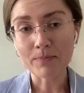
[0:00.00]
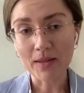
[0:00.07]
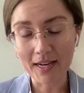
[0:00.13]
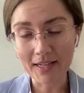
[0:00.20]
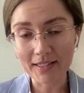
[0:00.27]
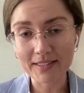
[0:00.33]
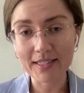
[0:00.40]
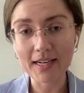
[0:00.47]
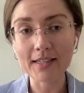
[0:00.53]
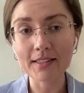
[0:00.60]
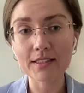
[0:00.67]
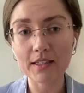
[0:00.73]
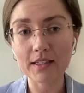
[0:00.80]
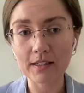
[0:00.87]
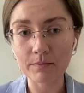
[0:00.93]
And
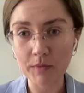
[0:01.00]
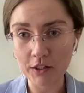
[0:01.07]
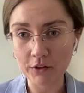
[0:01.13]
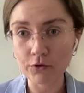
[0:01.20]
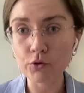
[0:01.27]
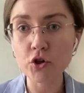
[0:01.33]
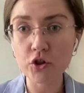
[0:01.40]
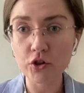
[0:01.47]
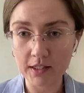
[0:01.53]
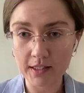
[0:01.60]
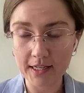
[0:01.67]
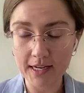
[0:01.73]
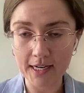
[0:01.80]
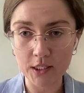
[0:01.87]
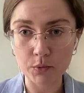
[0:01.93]
yet,
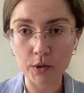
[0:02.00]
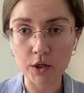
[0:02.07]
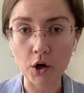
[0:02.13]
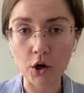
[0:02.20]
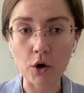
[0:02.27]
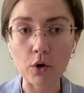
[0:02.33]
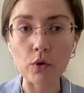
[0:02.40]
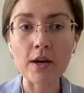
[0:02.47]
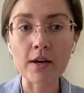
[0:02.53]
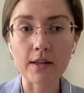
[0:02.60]
unfortunately, as we know,